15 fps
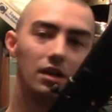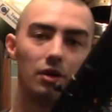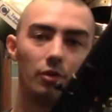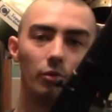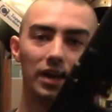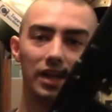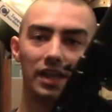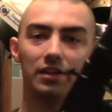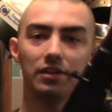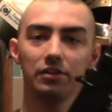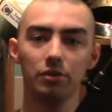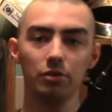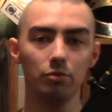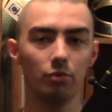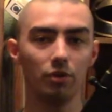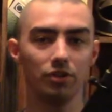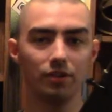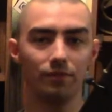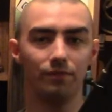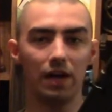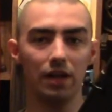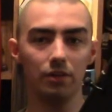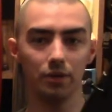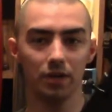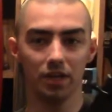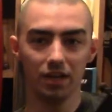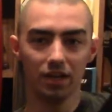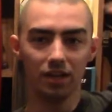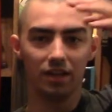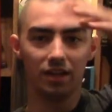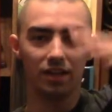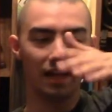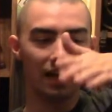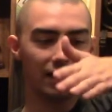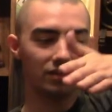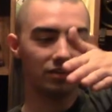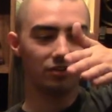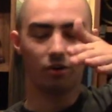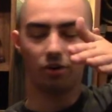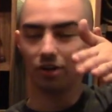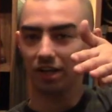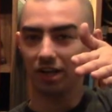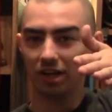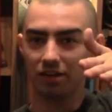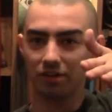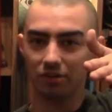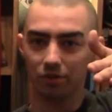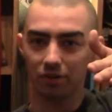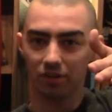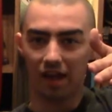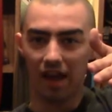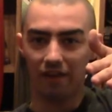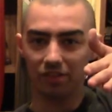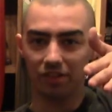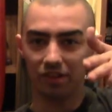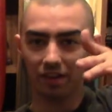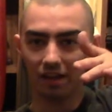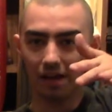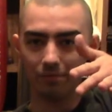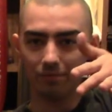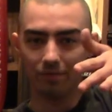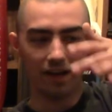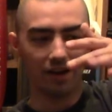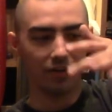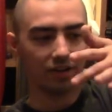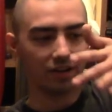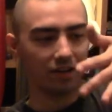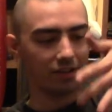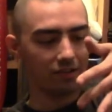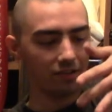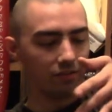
What he had to do was the following. All you gotta do is have a thing up, now you get a...